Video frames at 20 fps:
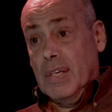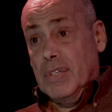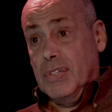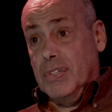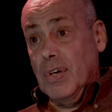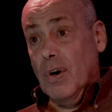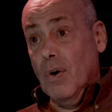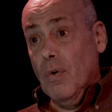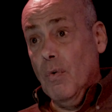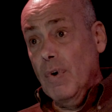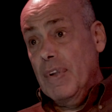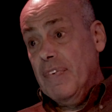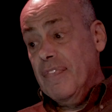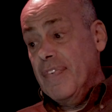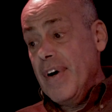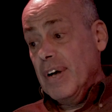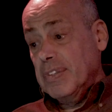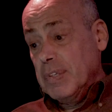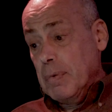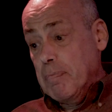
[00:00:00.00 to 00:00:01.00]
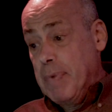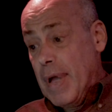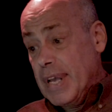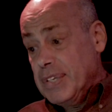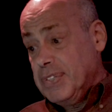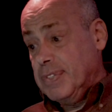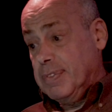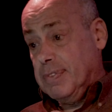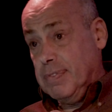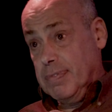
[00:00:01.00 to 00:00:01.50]
So we found the
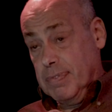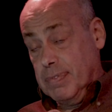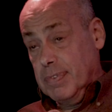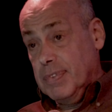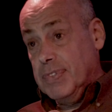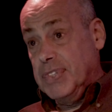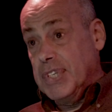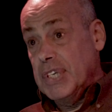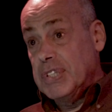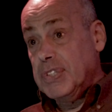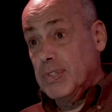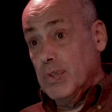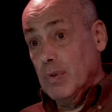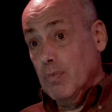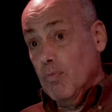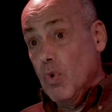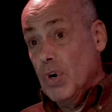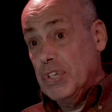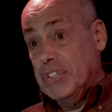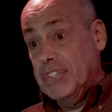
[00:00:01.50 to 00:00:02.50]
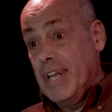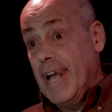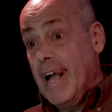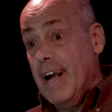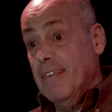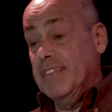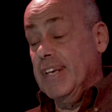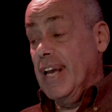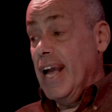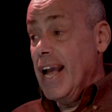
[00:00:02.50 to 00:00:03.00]
best system was to
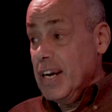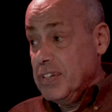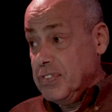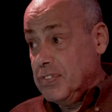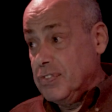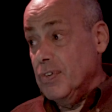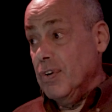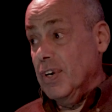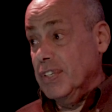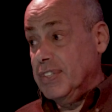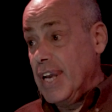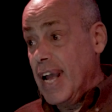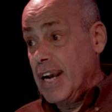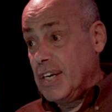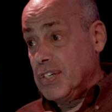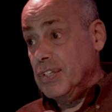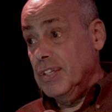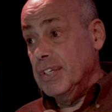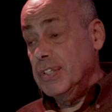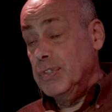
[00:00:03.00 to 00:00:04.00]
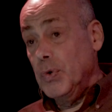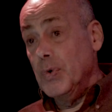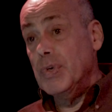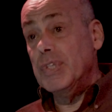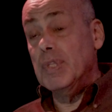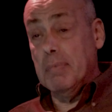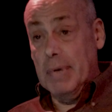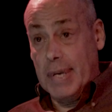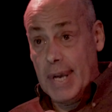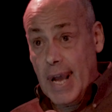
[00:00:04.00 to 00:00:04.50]
have the astronauts actually
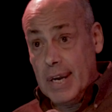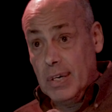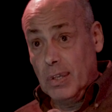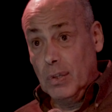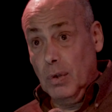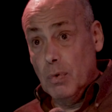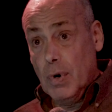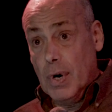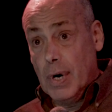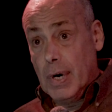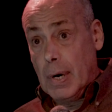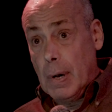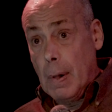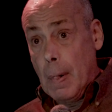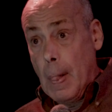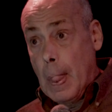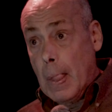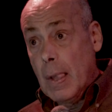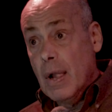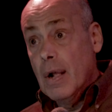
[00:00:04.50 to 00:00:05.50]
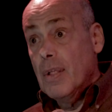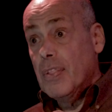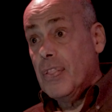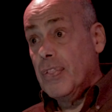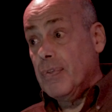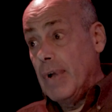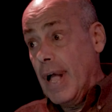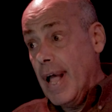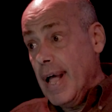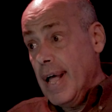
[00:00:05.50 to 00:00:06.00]
doing the mechanical work
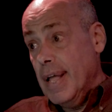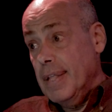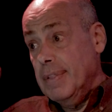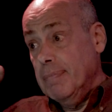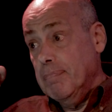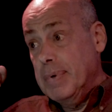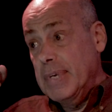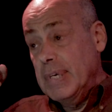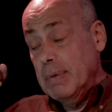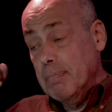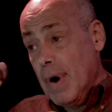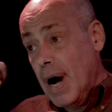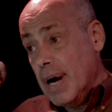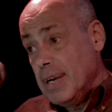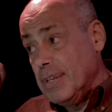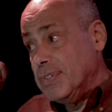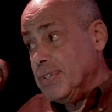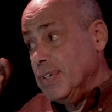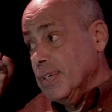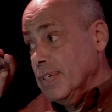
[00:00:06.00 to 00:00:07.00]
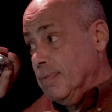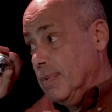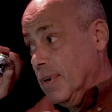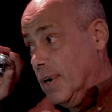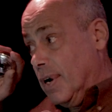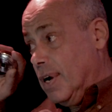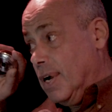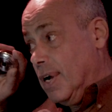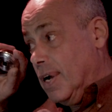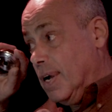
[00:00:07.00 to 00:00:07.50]
and being monitored
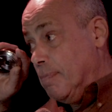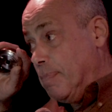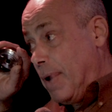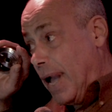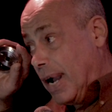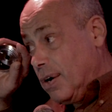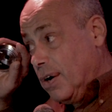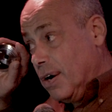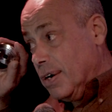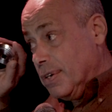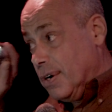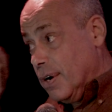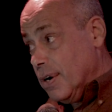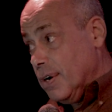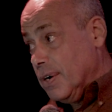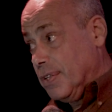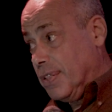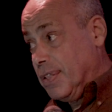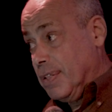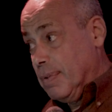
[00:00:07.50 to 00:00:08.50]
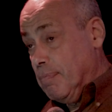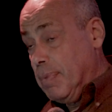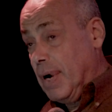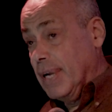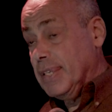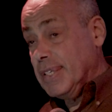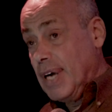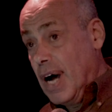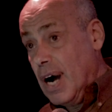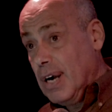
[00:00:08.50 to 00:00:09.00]
uh, back on Earth
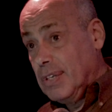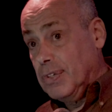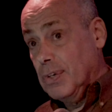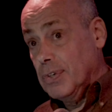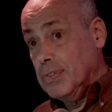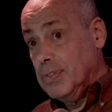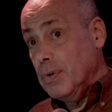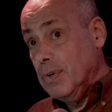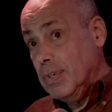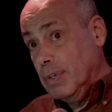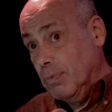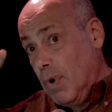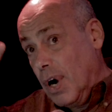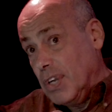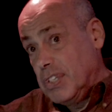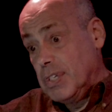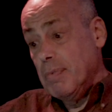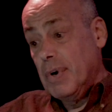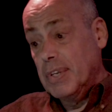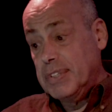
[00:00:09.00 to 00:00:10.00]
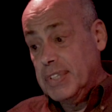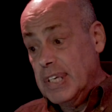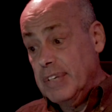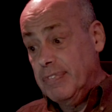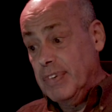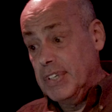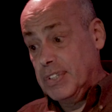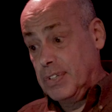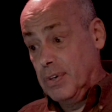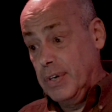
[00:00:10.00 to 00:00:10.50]
by doctors who could watch them on
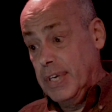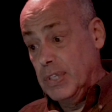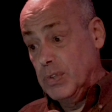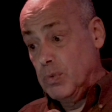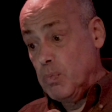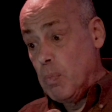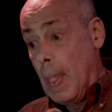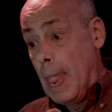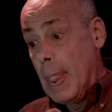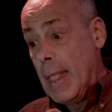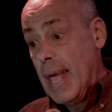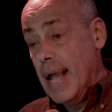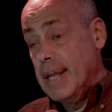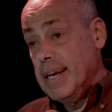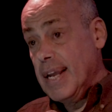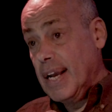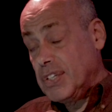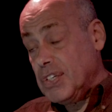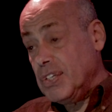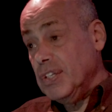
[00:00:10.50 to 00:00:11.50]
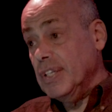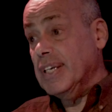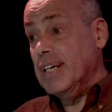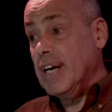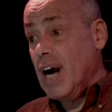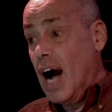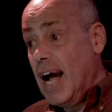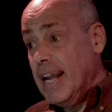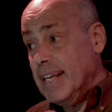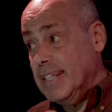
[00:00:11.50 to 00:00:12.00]
TV screens and actually
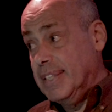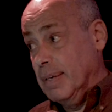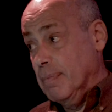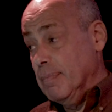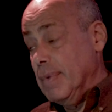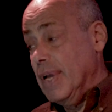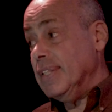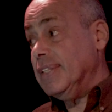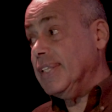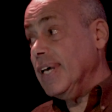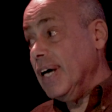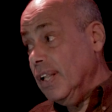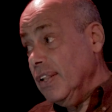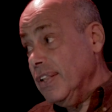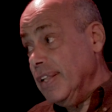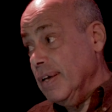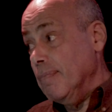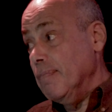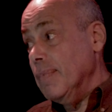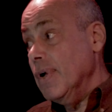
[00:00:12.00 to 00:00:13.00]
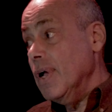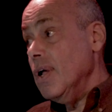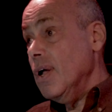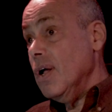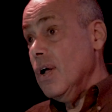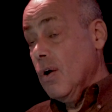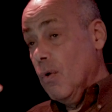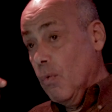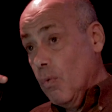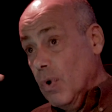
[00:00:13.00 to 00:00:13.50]
guide them and tell them
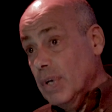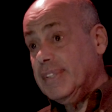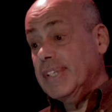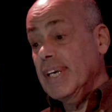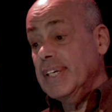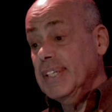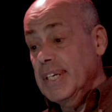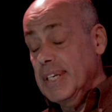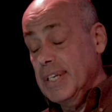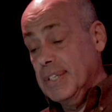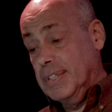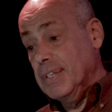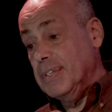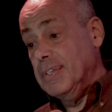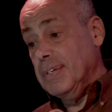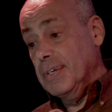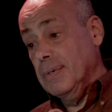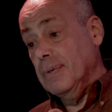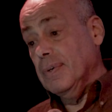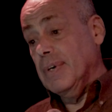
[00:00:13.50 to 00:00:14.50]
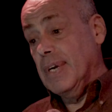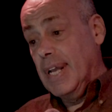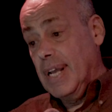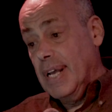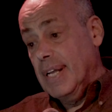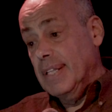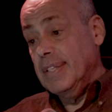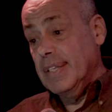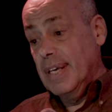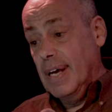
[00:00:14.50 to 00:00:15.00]
what they needed to do
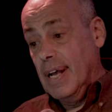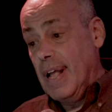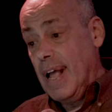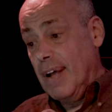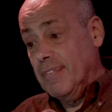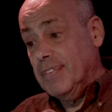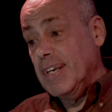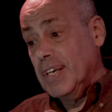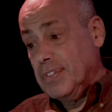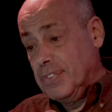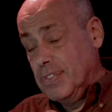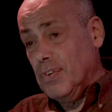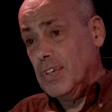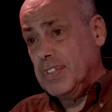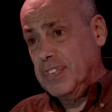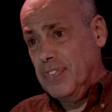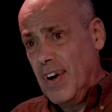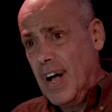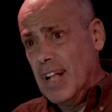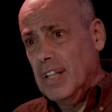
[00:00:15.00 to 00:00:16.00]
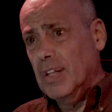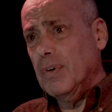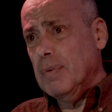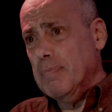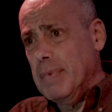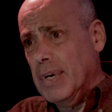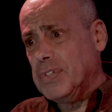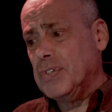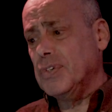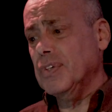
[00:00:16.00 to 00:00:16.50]
and uh, have the astronauts follow
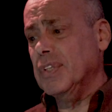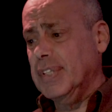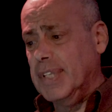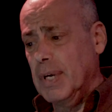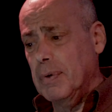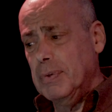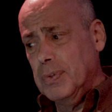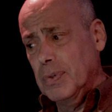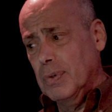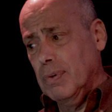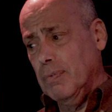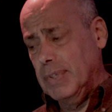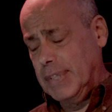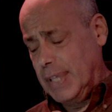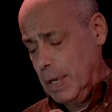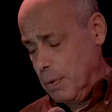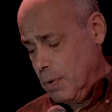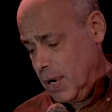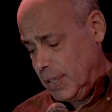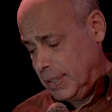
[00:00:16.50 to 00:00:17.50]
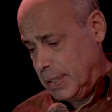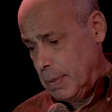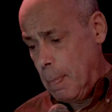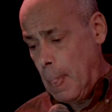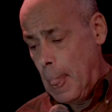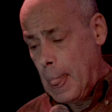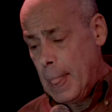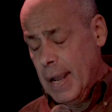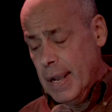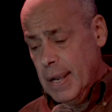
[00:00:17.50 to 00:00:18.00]
and make sure that they were doing what they wanted.
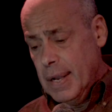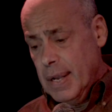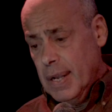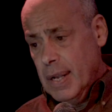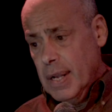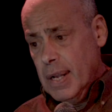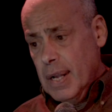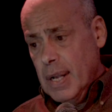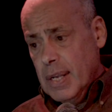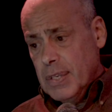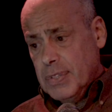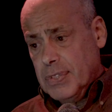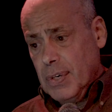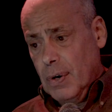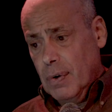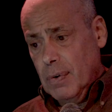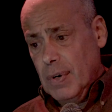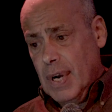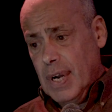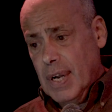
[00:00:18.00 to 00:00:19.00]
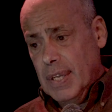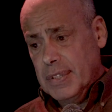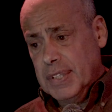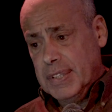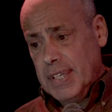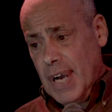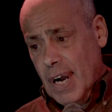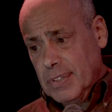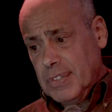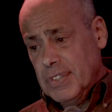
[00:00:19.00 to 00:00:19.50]
So uh,
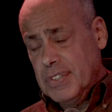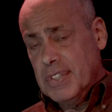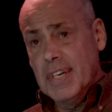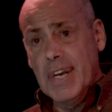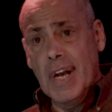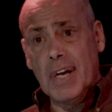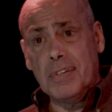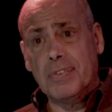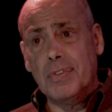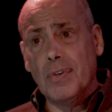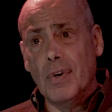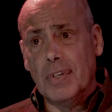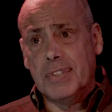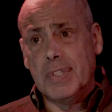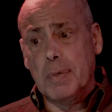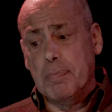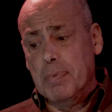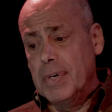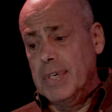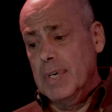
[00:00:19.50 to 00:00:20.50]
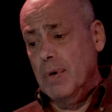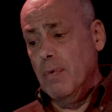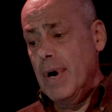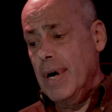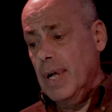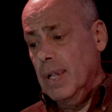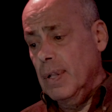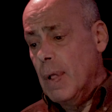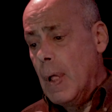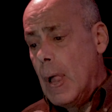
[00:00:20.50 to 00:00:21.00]
the doctors and the astronauts did pretty
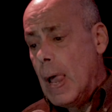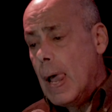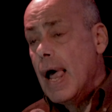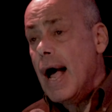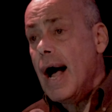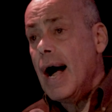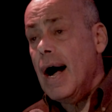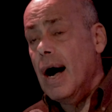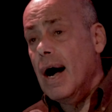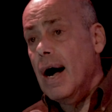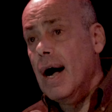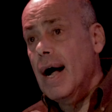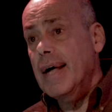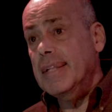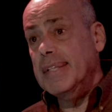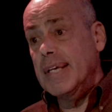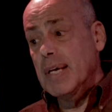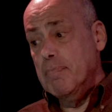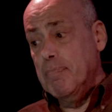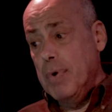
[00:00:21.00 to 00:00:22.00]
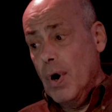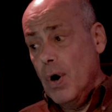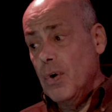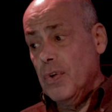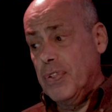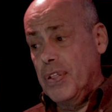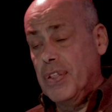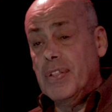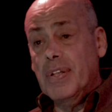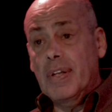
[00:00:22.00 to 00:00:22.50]
well, uh, and they
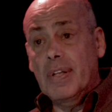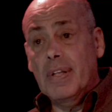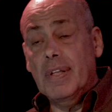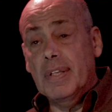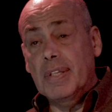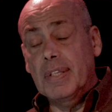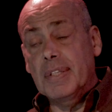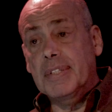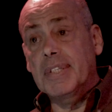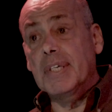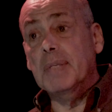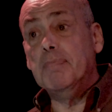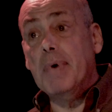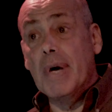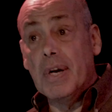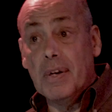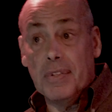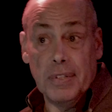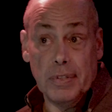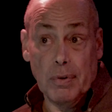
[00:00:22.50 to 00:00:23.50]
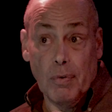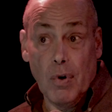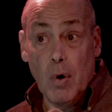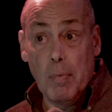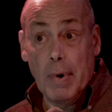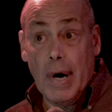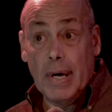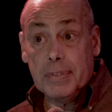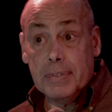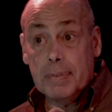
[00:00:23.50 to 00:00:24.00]
both did better than the
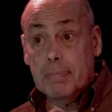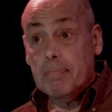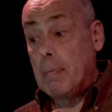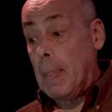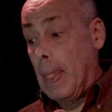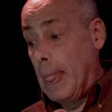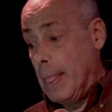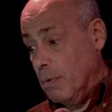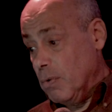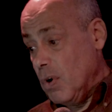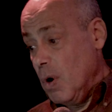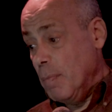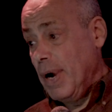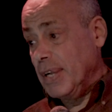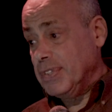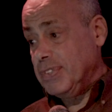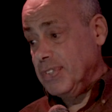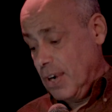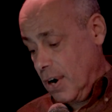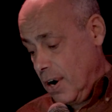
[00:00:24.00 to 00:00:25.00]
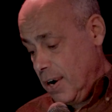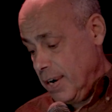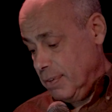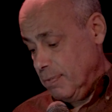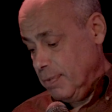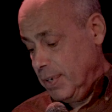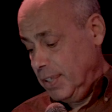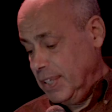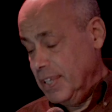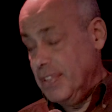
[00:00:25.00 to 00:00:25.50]
robots. The robots
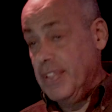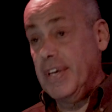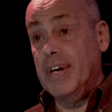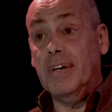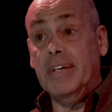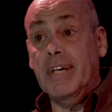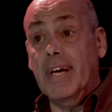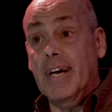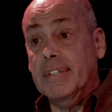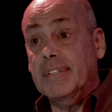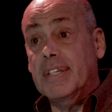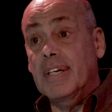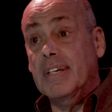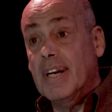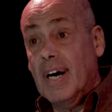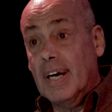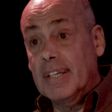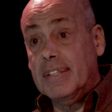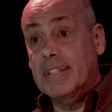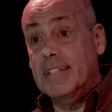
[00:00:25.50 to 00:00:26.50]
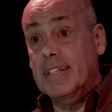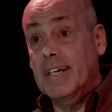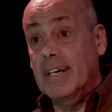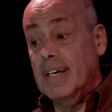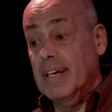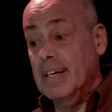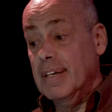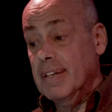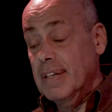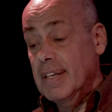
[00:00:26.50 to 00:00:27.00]
aren't really there yet. They're not,
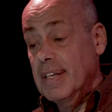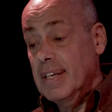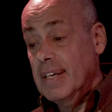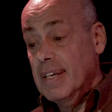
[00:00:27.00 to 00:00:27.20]
uh,